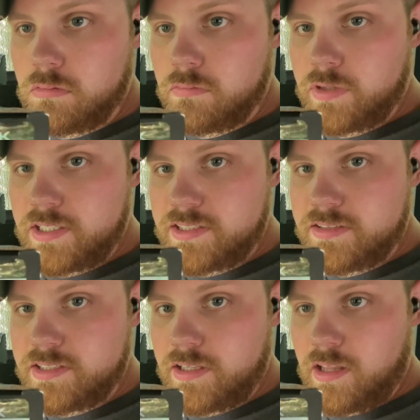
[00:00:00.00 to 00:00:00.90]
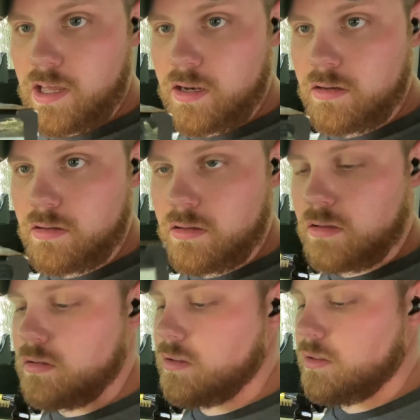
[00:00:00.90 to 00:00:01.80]
you guys can see that.
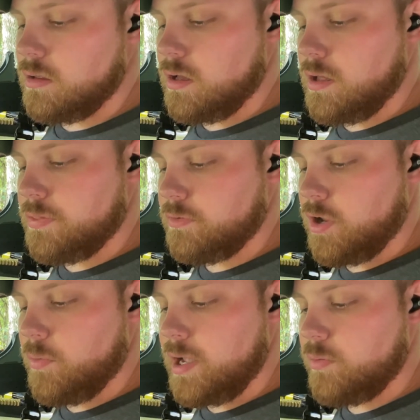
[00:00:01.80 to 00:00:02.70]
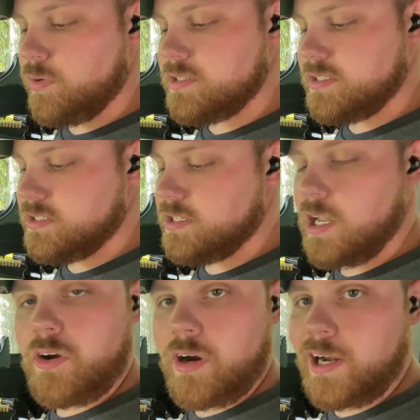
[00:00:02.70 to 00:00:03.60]
308
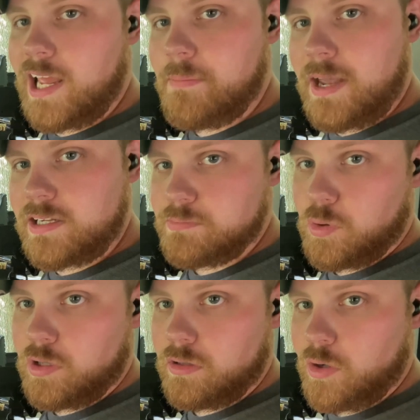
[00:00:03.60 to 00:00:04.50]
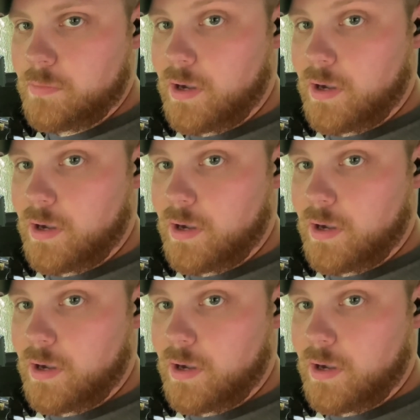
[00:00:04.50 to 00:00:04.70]
168 grain AMAX bullet loaded by